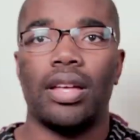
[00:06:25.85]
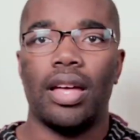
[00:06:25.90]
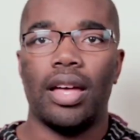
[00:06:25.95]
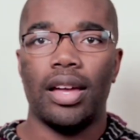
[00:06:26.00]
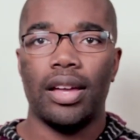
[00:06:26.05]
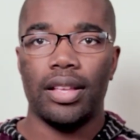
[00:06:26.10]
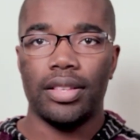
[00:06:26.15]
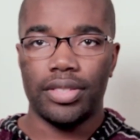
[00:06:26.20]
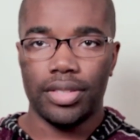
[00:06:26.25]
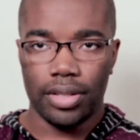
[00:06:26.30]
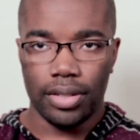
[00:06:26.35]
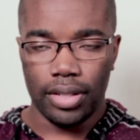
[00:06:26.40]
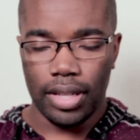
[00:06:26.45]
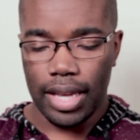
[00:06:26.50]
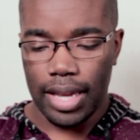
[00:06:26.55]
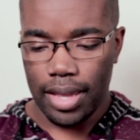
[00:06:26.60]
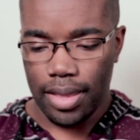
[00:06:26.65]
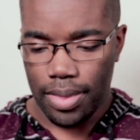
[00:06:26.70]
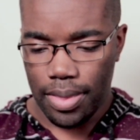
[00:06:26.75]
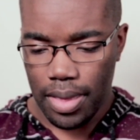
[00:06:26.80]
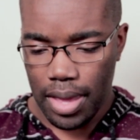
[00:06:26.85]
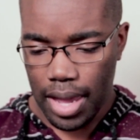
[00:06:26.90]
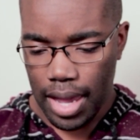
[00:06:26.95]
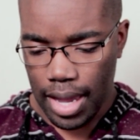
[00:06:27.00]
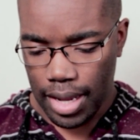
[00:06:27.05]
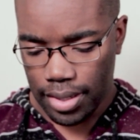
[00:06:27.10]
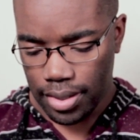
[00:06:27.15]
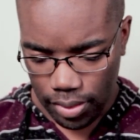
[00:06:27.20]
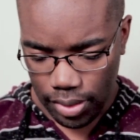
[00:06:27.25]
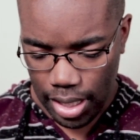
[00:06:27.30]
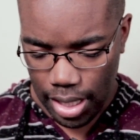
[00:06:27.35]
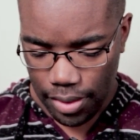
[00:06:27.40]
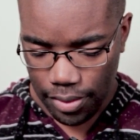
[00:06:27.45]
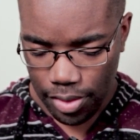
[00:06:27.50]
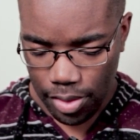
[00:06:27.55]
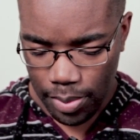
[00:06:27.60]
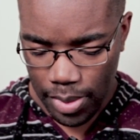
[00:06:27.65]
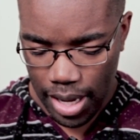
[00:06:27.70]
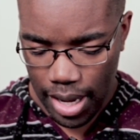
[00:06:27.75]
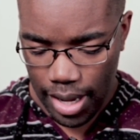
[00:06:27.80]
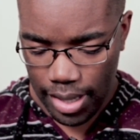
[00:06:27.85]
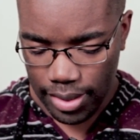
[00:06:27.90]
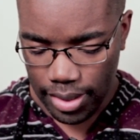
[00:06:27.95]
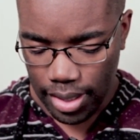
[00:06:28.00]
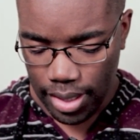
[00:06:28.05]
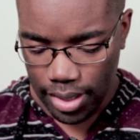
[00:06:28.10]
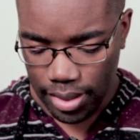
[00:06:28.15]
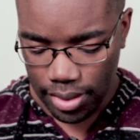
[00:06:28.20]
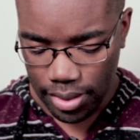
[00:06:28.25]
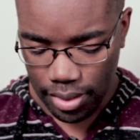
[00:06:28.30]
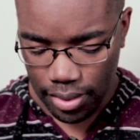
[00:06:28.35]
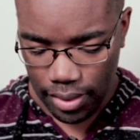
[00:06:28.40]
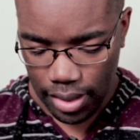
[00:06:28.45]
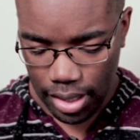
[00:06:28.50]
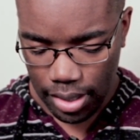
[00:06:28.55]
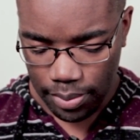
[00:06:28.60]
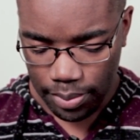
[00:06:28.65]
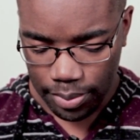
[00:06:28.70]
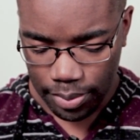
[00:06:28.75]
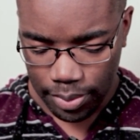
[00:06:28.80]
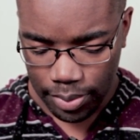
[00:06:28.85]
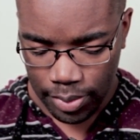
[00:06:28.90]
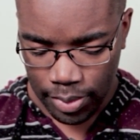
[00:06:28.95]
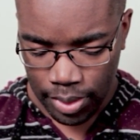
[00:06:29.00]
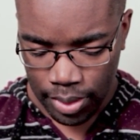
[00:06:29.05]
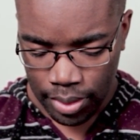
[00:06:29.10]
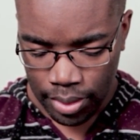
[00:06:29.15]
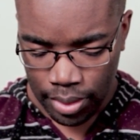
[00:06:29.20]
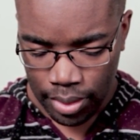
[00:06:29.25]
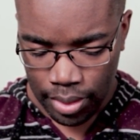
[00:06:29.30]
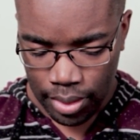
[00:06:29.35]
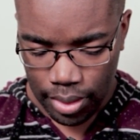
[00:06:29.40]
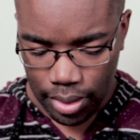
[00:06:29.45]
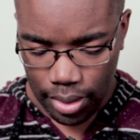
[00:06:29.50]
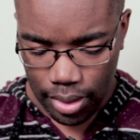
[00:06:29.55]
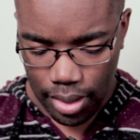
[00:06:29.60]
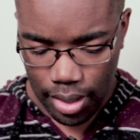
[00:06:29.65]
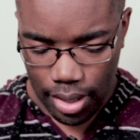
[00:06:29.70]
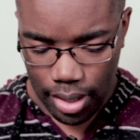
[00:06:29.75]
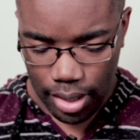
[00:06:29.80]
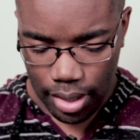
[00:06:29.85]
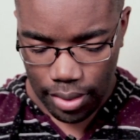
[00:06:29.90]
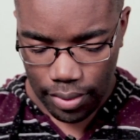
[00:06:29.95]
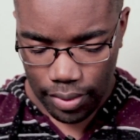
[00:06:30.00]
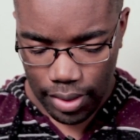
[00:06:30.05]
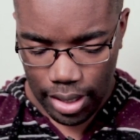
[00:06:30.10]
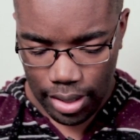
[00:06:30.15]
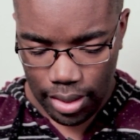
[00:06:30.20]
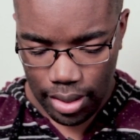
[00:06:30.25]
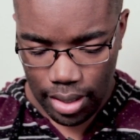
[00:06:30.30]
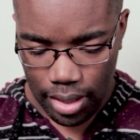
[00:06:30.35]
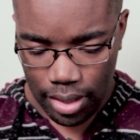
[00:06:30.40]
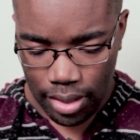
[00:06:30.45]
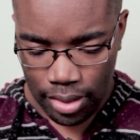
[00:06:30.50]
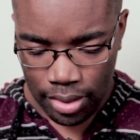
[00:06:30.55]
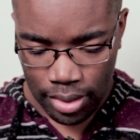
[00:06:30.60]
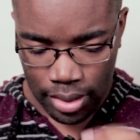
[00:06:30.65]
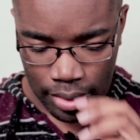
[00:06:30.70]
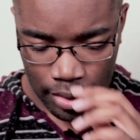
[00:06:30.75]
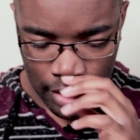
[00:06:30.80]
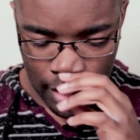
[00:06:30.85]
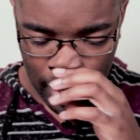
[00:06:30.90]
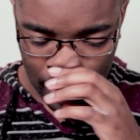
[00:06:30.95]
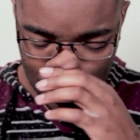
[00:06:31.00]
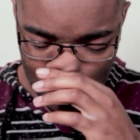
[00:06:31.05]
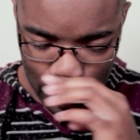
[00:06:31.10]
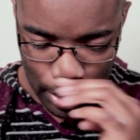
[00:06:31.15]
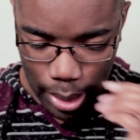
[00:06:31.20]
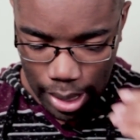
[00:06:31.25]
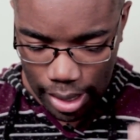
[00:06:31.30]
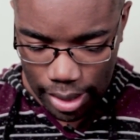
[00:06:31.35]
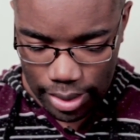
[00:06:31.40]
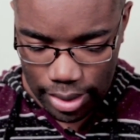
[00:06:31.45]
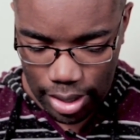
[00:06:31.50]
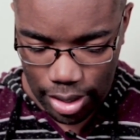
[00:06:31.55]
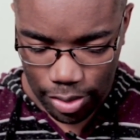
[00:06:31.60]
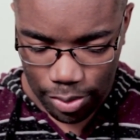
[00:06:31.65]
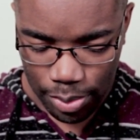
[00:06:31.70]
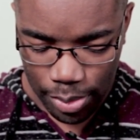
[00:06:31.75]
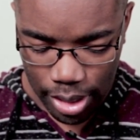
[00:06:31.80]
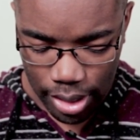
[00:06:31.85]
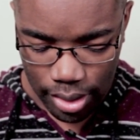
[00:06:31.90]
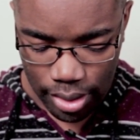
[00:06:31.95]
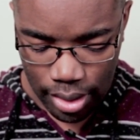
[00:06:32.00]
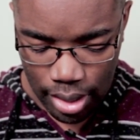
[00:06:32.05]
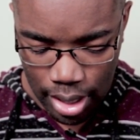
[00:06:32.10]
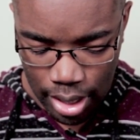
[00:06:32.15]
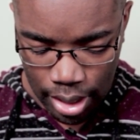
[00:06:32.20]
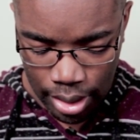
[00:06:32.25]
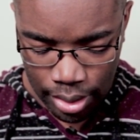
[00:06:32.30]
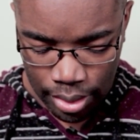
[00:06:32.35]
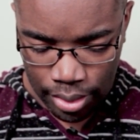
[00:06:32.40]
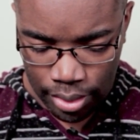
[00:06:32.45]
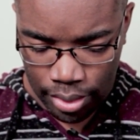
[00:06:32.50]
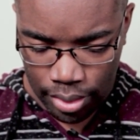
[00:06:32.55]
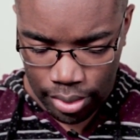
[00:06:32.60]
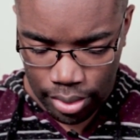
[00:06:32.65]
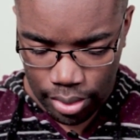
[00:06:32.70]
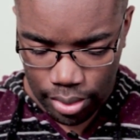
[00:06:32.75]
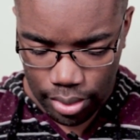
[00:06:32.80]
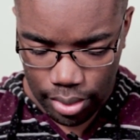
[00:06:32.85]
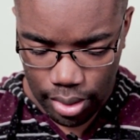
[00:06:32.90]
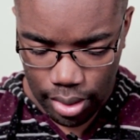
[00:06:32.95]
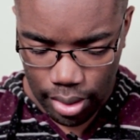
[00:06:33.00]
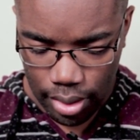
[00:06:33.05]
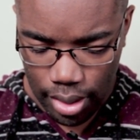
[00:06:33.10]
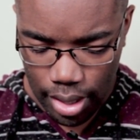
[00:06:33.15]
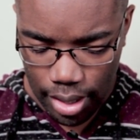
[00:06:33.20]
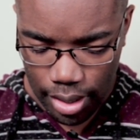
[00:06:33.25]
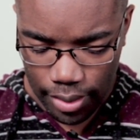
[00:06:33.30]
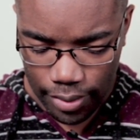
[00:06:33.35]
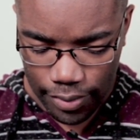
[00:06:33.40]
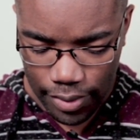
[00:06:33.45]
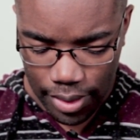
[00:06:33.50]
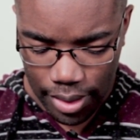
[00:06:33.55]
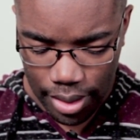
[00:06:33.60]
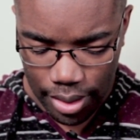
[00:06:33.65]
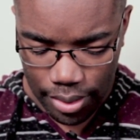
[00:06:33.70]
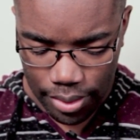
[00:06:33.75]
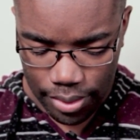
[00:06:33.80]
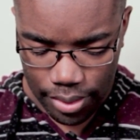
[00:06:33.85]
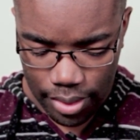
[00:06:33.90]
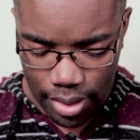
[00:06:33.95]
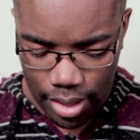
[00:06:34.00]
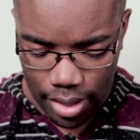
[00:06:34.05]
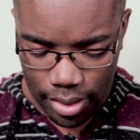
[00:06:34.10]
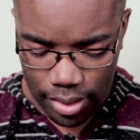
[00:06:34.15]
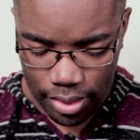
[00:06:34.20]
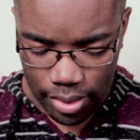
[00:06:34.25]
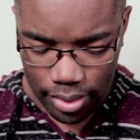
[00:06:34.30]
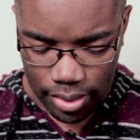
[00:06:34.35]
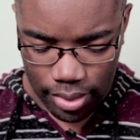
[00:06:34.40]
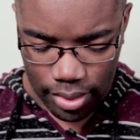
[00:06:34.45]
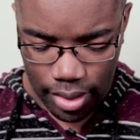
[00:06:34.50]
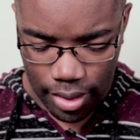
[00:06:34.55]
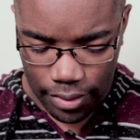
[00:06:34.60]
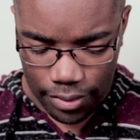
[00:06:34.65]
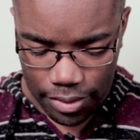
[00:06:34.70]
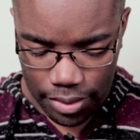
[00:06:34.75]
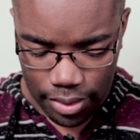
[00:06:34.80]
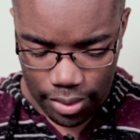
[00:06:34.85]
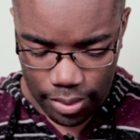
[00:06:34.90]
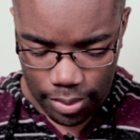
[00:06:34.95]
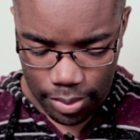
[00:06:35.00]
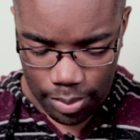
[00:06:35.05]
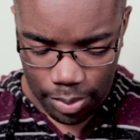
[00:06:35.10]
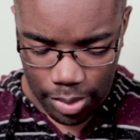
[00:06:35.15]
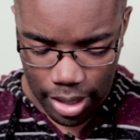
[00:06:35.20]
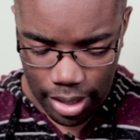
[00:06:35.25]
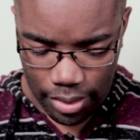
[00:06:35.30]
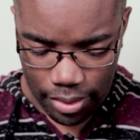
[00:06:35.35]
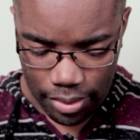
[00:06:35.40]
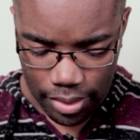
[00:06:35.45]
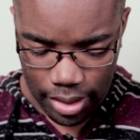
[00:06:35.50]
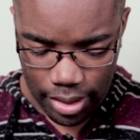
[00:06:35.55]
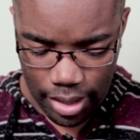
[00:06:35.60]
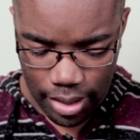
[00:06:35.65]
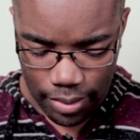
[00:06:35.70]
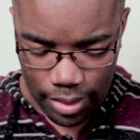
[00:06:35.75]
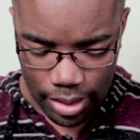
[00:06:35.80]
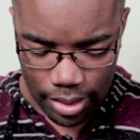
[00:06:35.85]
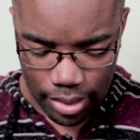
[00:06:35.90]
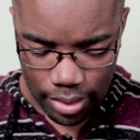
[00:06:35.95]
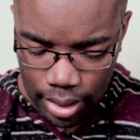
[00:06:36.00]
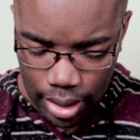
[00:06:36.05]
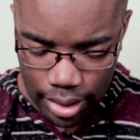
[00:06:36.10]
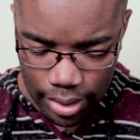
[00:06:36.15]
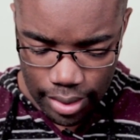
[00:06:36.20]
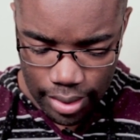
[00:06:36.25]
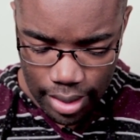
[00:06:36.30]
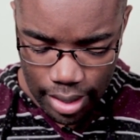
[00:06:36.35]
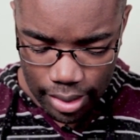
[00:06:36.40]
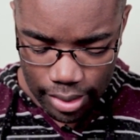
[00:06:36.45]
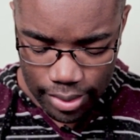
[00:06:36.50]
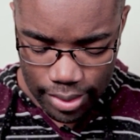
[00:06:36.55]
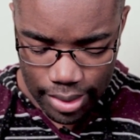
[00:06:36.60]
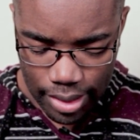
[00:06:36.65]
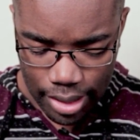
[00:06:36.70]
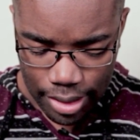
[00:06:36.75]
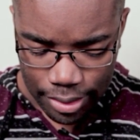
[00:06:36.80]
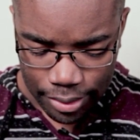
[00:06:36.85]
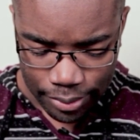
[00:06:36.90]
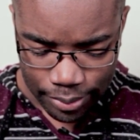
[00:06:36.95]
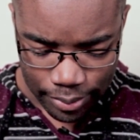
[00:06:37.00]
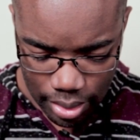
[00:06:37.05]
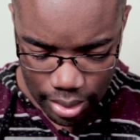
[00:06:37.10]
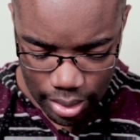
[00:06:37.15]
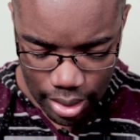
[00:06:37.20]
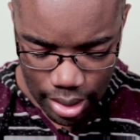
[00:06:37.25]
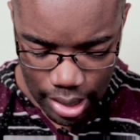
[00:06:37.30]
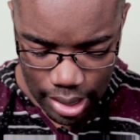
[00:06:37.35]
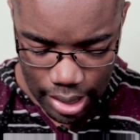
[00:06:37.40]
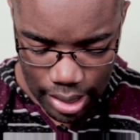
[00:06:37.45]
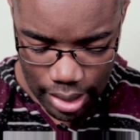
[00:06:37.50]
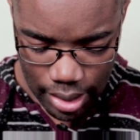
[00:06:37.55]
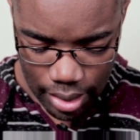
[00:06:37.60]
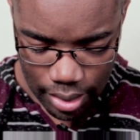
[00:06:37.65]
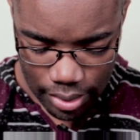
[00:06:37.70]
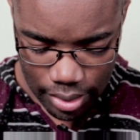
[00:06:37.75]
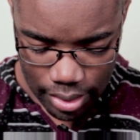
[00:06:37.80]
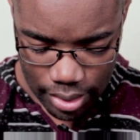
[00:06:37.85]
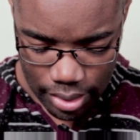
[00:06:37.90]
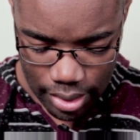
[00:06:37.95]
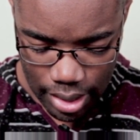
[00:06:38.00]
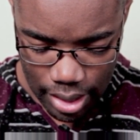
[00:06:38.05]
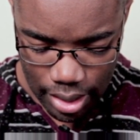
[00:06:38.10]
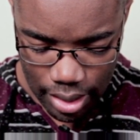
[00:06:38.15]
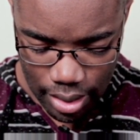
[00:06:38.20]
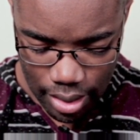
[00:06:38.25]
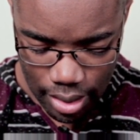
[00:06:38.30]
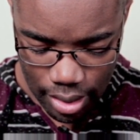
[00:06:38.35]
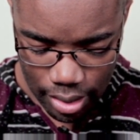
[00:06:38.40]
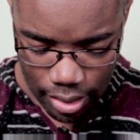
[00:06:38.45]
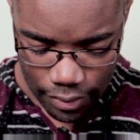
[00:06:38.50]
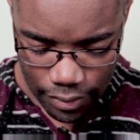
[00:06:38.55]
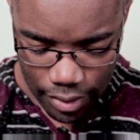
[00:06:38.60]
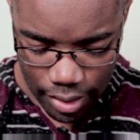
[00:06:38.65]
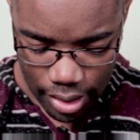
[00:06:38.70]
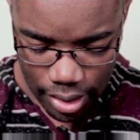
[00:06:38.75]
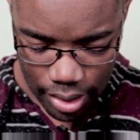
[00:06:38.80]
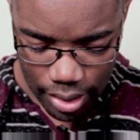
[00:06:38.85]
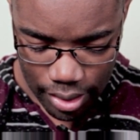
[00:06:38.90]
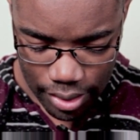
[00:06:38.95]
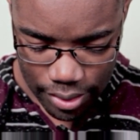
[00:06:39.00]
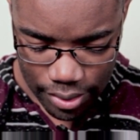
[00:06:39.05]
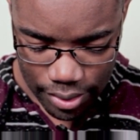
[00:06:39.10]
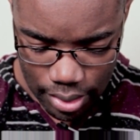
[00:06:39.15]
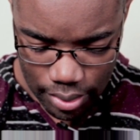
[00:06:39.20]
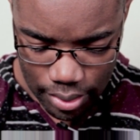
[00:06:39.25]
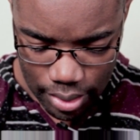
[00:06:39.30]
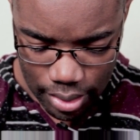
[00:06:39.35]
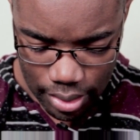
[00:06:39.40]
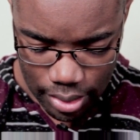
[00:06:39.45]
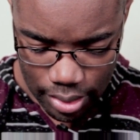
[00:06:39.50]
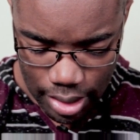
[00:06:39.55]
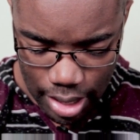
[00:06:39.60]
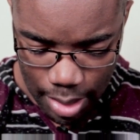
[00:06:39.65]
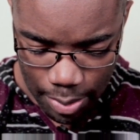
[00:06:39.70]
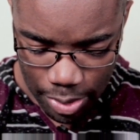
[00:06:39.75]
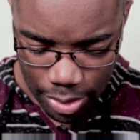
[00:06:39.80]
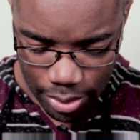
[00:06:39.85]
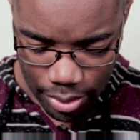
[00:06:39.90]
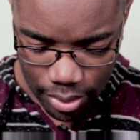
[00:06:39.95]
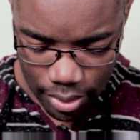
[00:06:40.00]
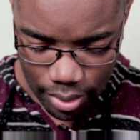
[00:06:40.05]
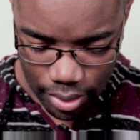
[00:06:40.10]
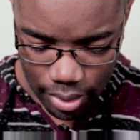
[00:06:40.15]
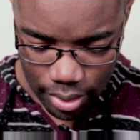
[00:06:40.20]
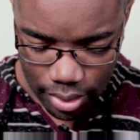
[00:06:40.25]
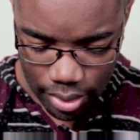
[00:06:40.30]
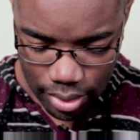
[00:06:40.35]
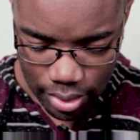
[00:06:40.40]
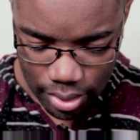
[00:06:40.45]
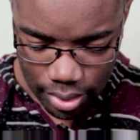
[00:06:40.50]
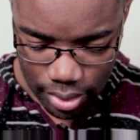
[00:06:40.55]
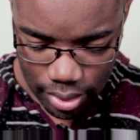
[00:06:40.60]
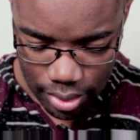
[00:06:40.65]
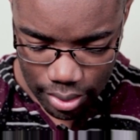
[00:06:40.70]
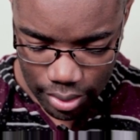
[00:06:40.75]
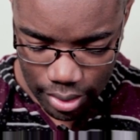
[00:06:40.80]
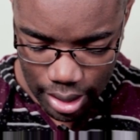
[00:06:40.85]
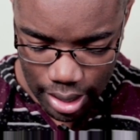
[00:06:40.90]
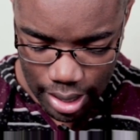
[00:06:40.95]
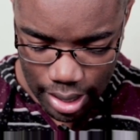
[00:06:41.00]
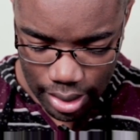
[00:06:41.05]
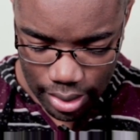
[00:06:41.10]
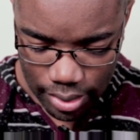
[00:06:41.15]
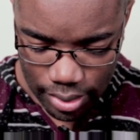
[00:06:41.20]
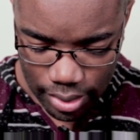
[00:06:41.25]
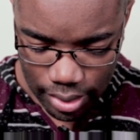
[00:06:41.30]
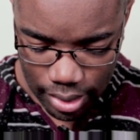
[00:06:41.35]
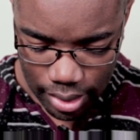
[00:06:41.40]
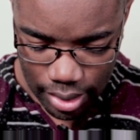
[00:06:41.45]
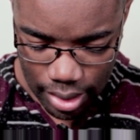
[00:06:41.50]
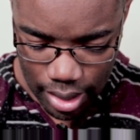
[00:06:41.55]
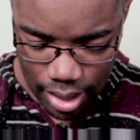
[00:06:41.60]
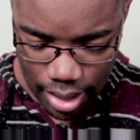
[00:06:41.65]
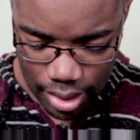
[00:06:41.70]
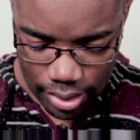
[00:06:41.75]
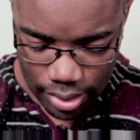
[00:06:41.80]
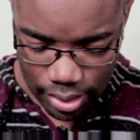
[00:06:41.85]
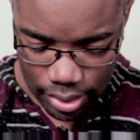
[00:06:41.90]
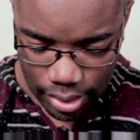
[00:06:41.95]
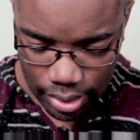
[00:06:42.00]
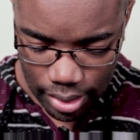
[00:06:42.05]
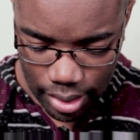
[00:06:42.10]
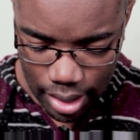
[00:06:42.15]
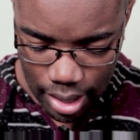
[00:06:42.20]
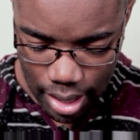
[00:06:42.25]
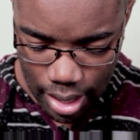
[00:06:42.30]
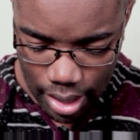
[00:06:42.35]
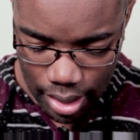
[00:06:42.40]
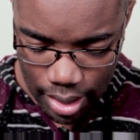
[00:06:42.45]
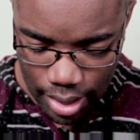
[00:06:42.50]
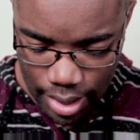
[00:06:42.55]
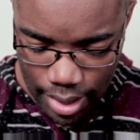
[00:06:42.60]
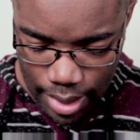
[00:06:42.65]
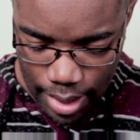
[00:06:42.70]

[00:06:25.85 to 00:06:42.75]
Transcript: I also like that Lightroom has a histogram on it right there. So that, that has helped me Uh, edit videos, edit stuff, so, but I don't need that right now. I think that looks good. Then I'll just take all of these, gonna tap and hold, do that, select that, select that.